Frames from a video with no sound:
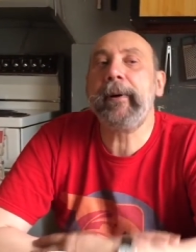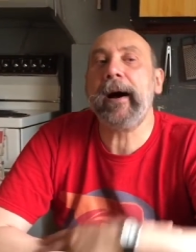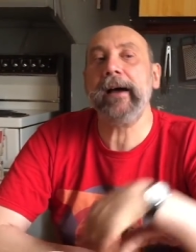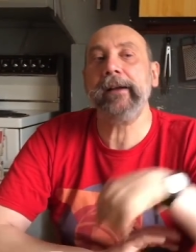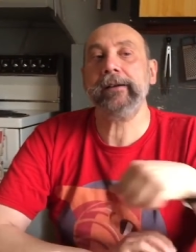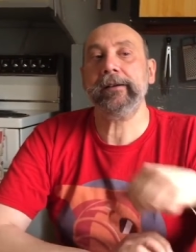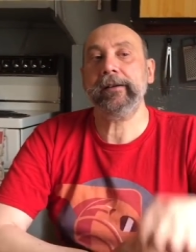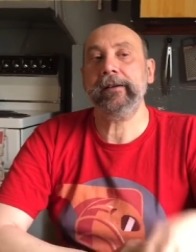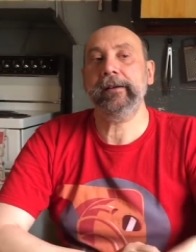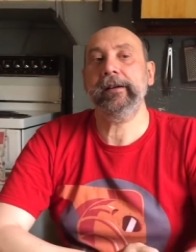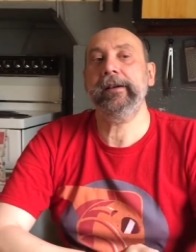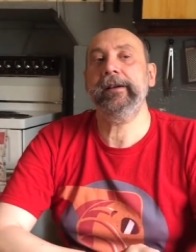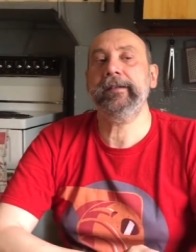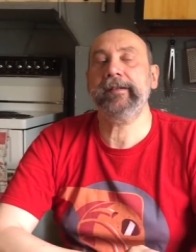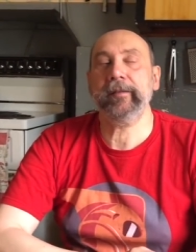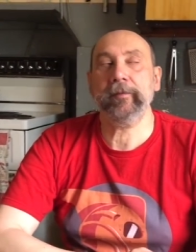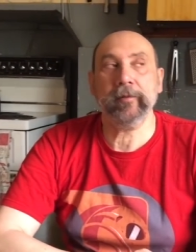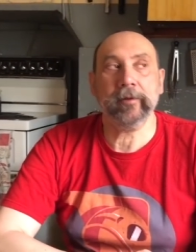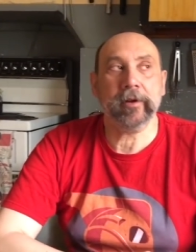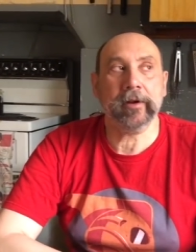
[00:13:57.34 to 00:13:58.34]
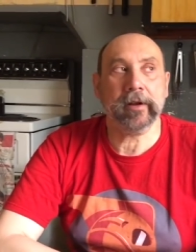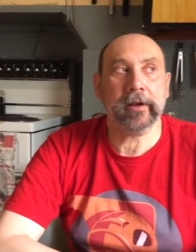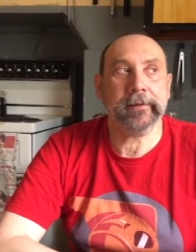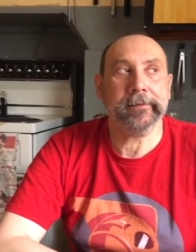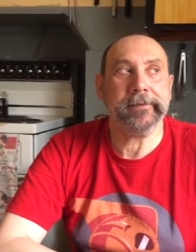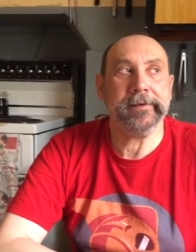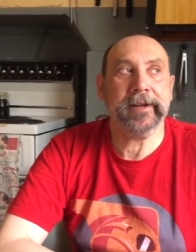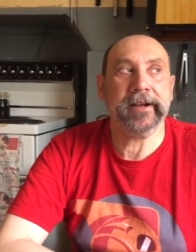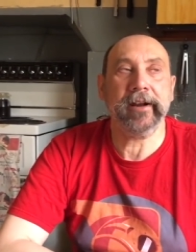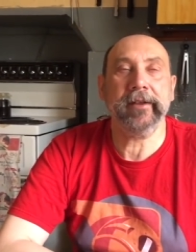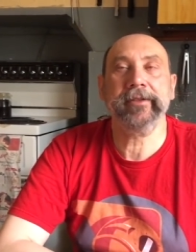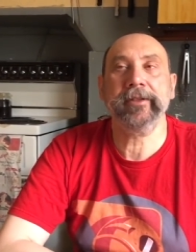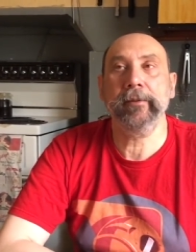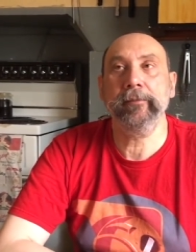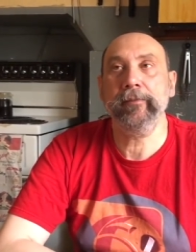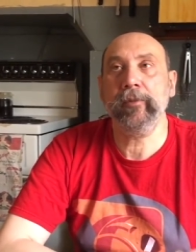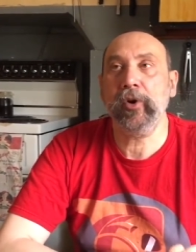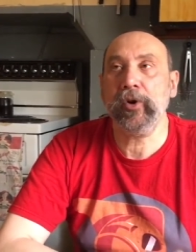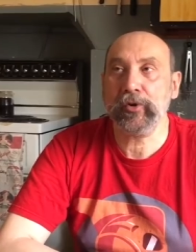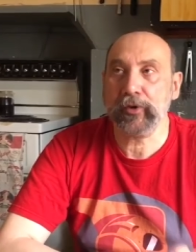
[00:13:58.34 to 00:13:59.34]
The
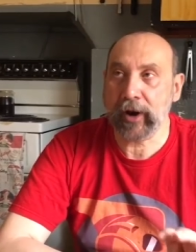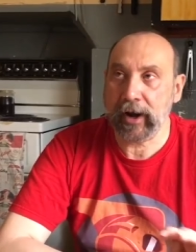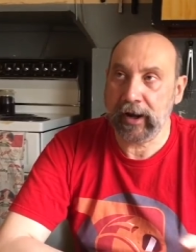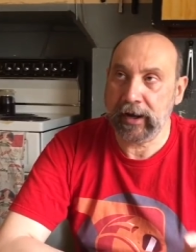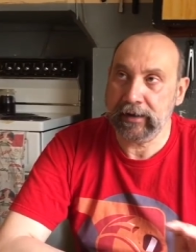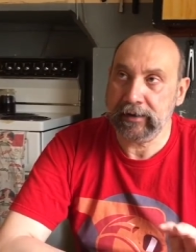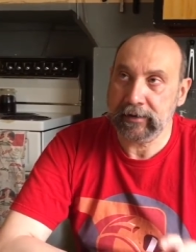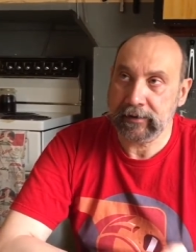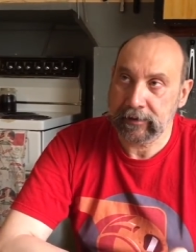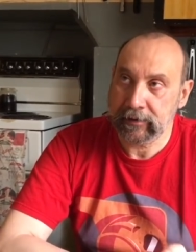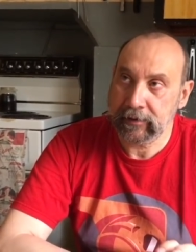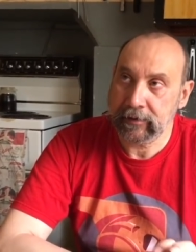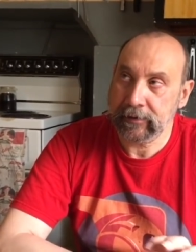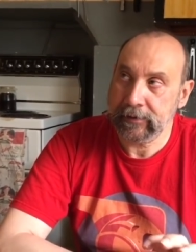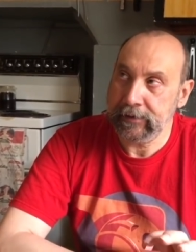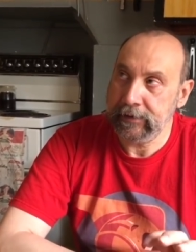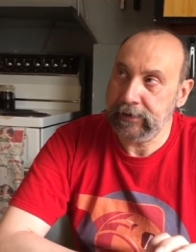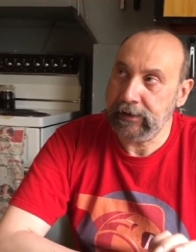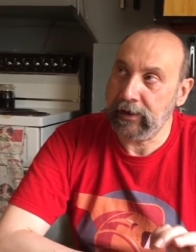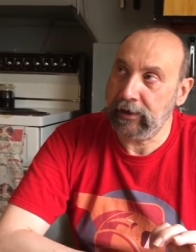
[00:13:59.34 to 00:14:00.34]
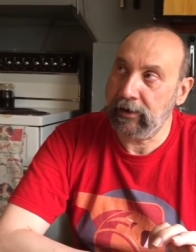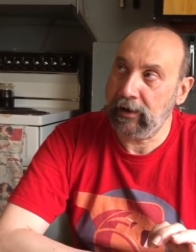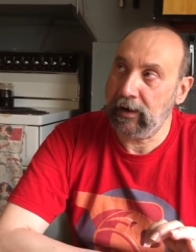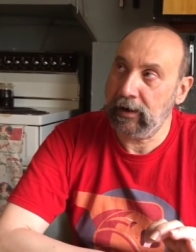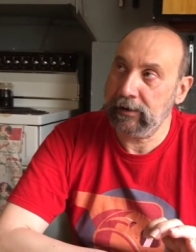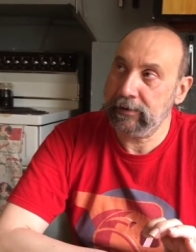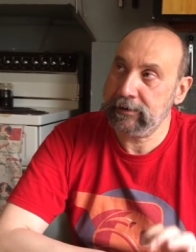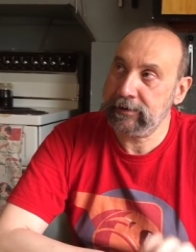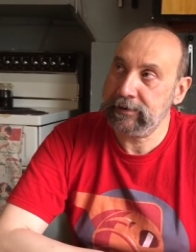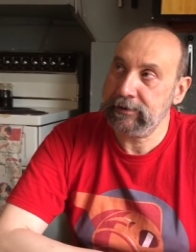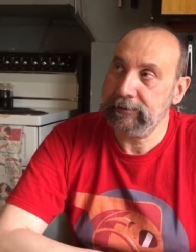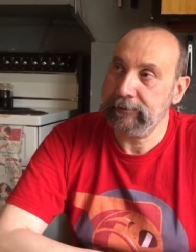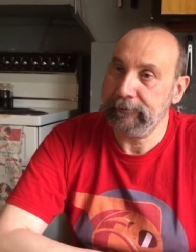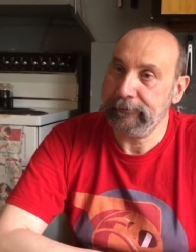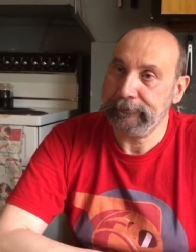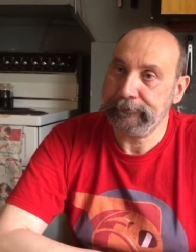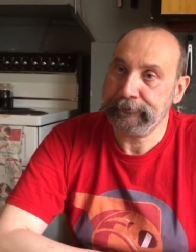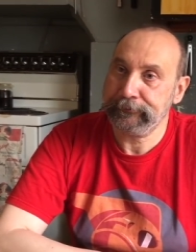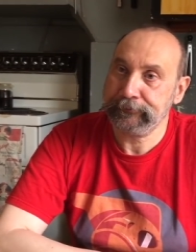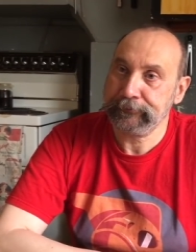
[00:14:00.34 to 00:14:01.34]
Moran, you know,
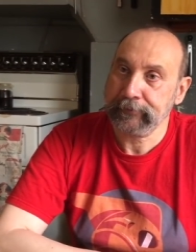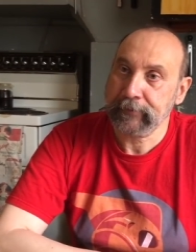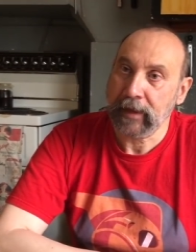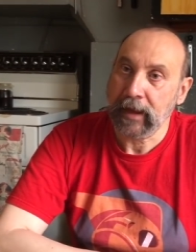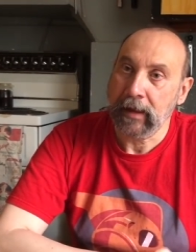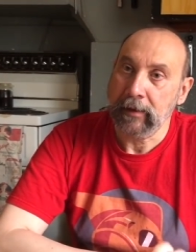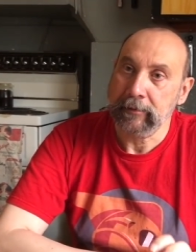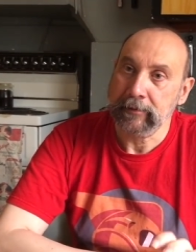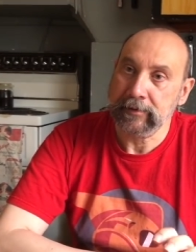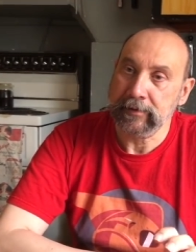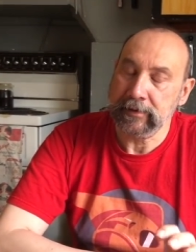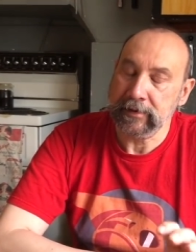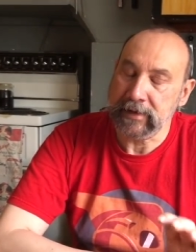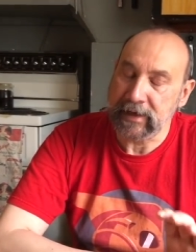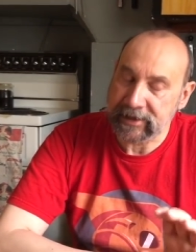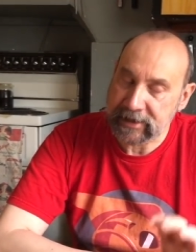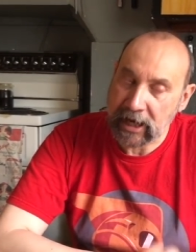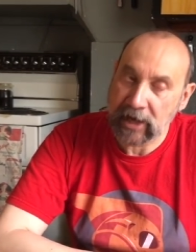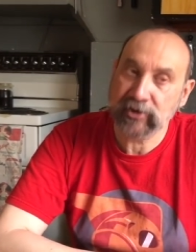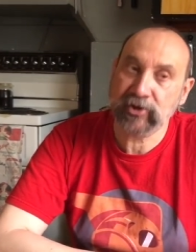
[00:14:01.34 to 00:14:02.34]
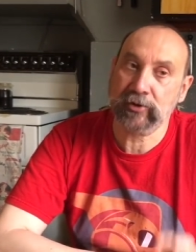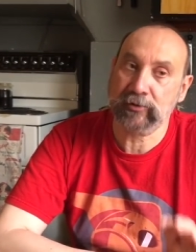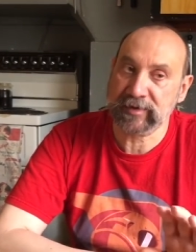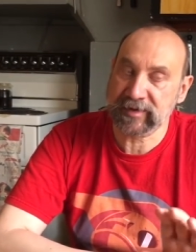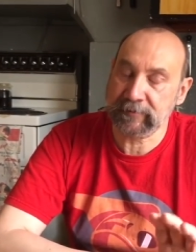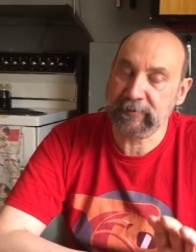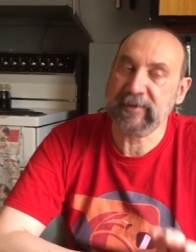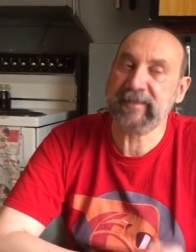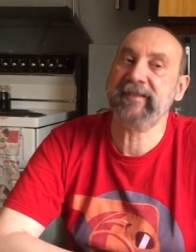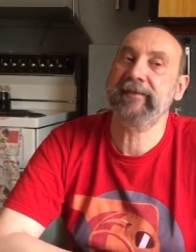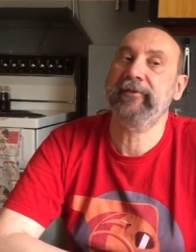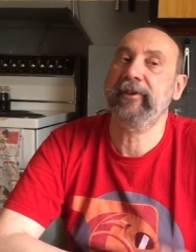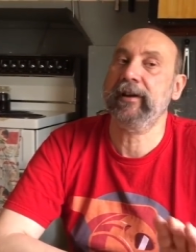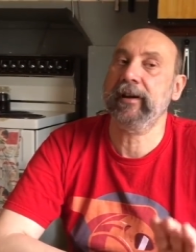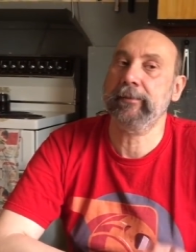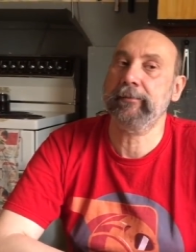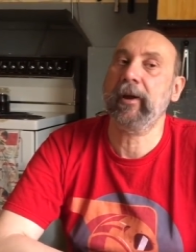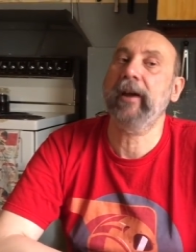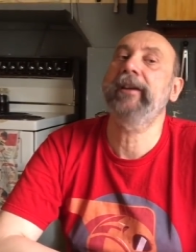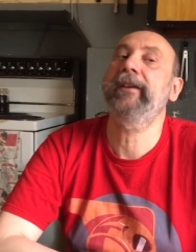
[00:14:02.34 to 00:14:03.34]
Natasha was
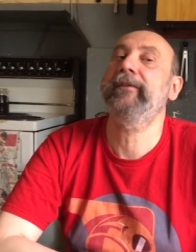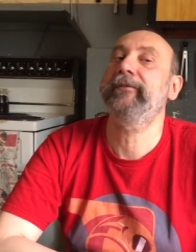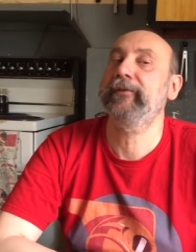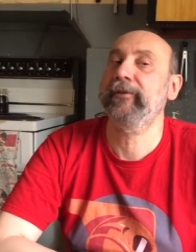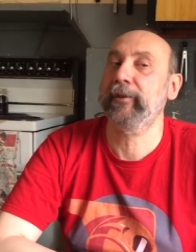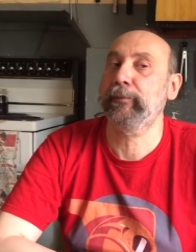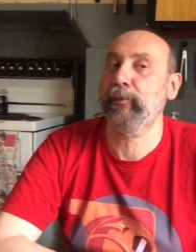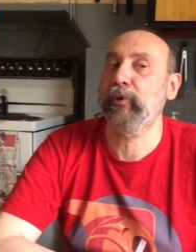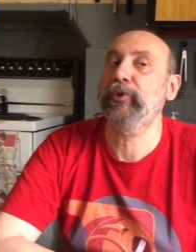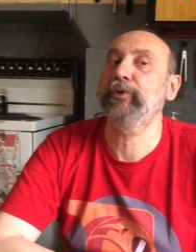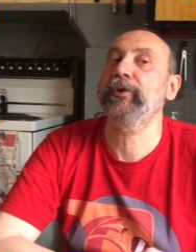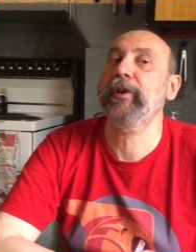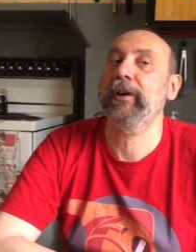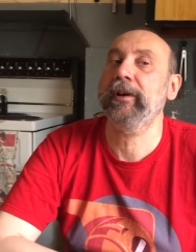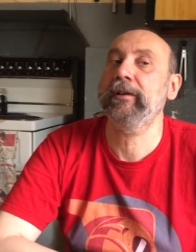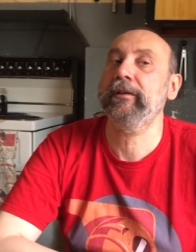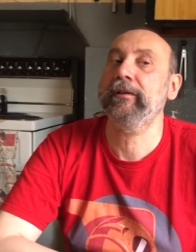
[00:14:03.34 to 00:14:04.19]
specifically painted for the Moran.